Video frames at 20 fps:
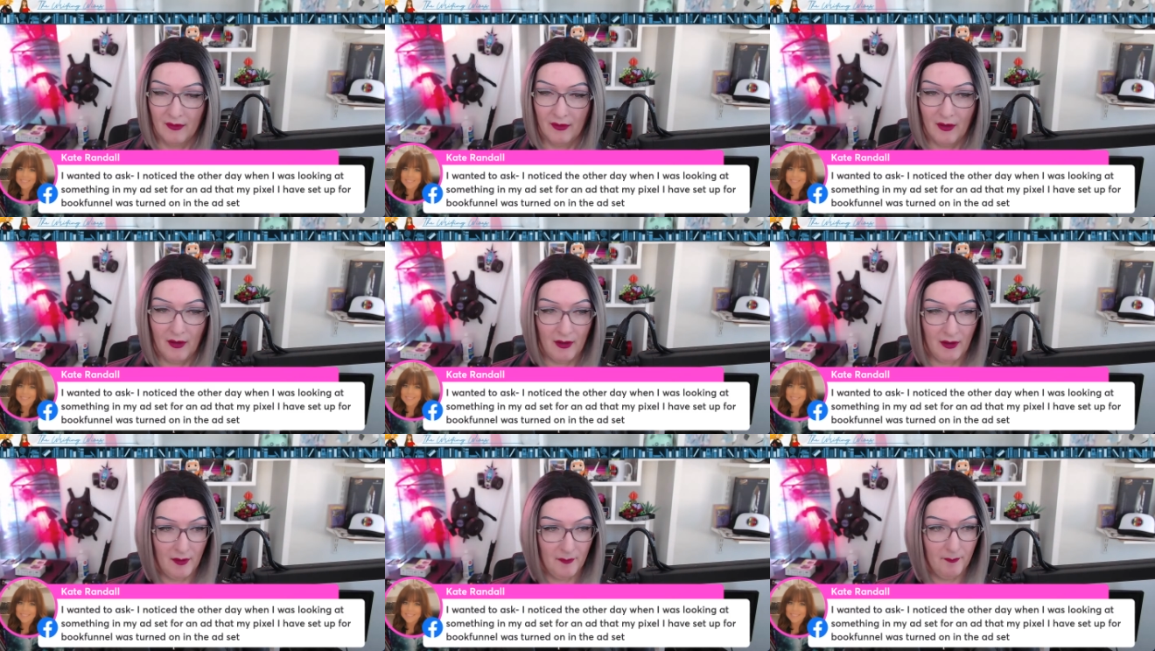
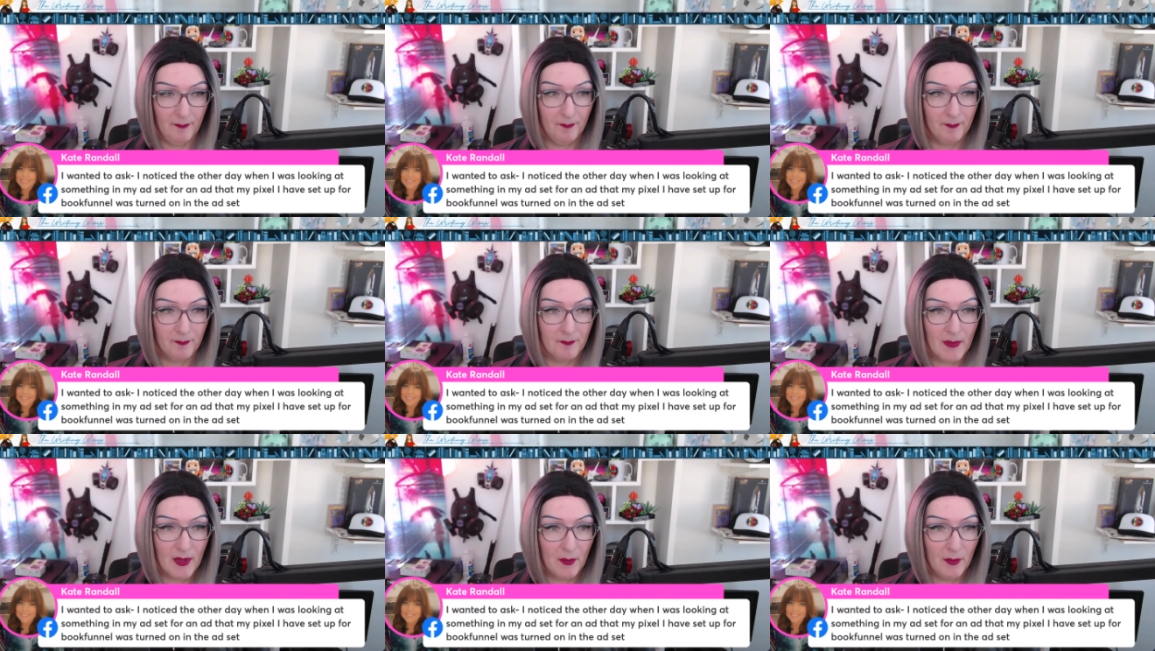I want
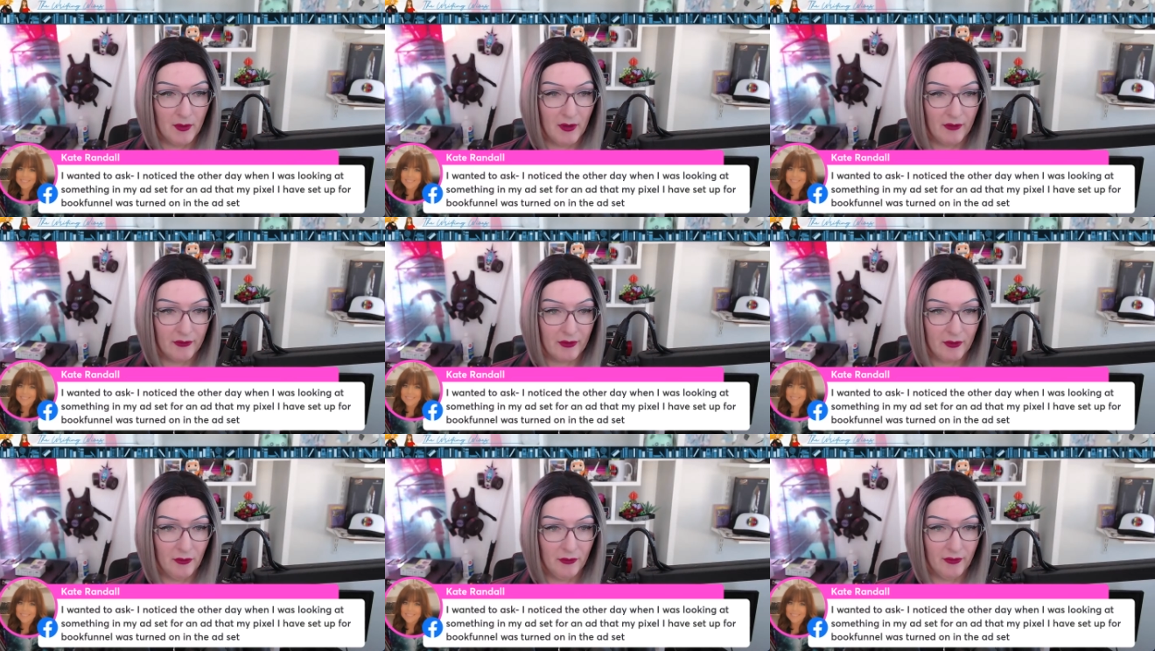to
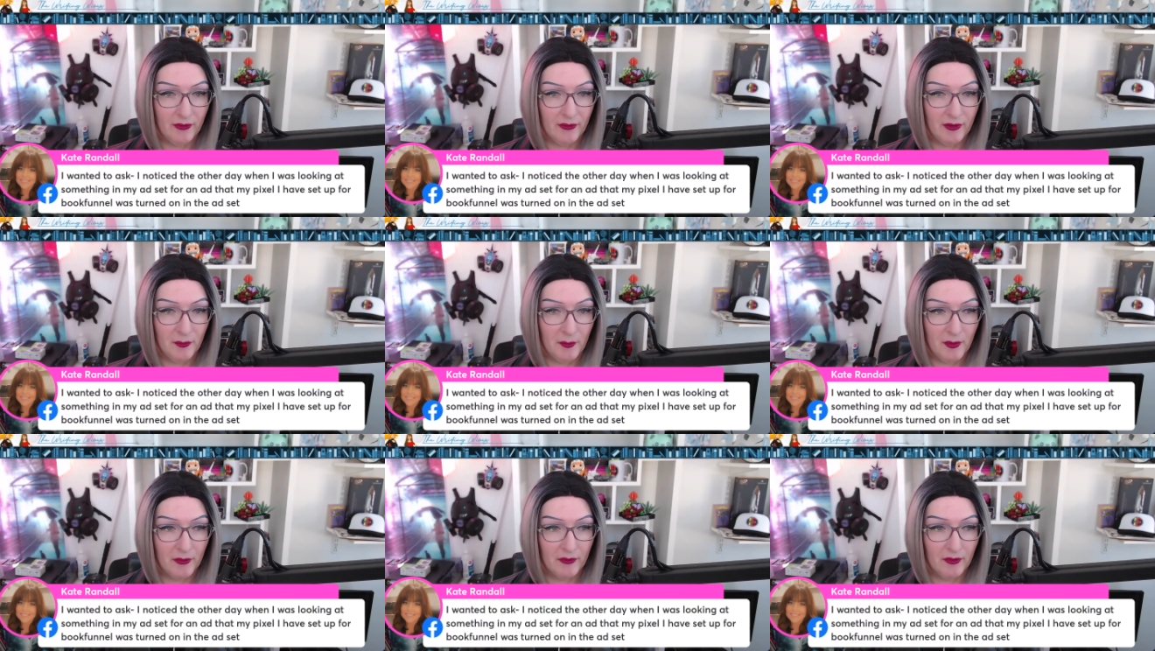ask, I know the other day
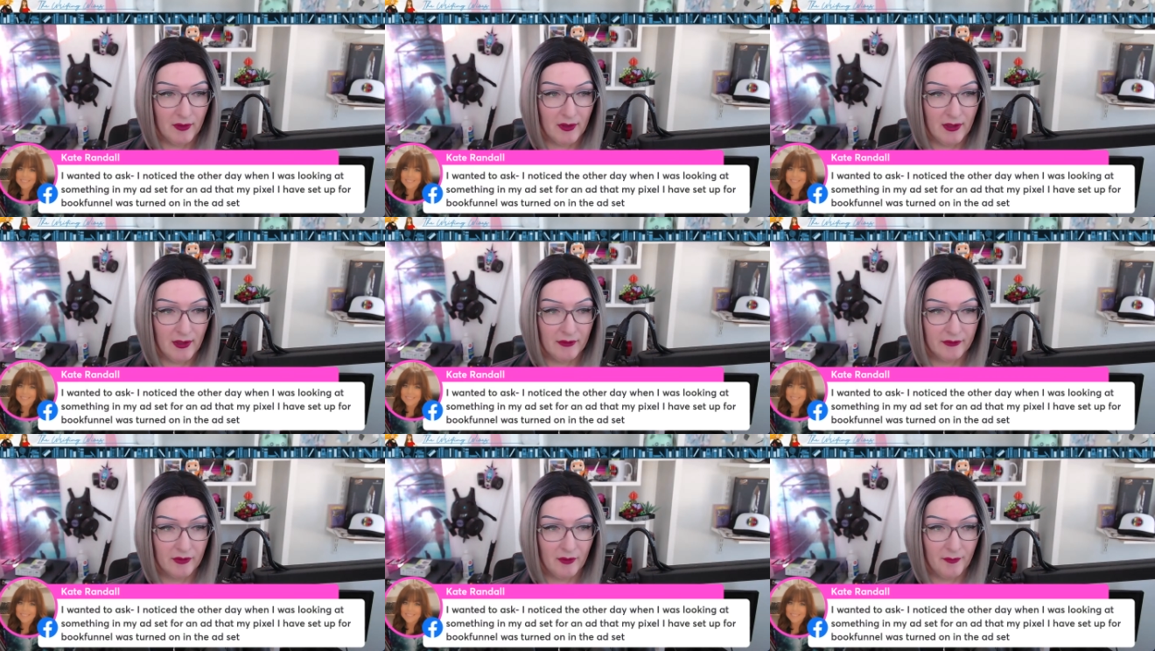when I was
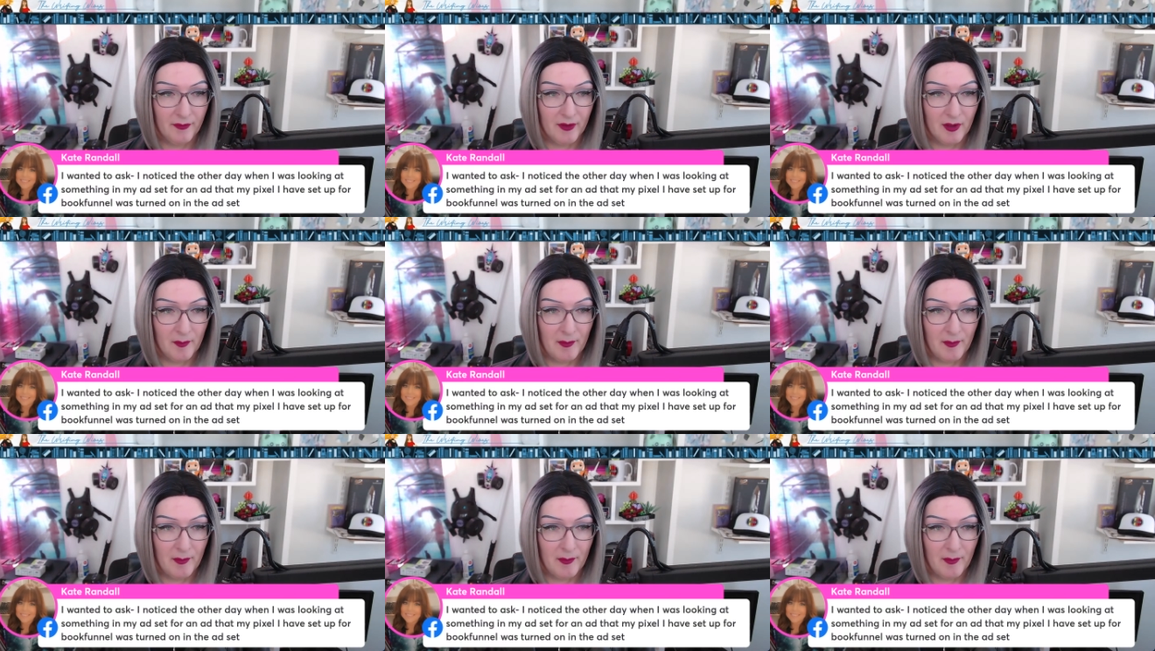looking at something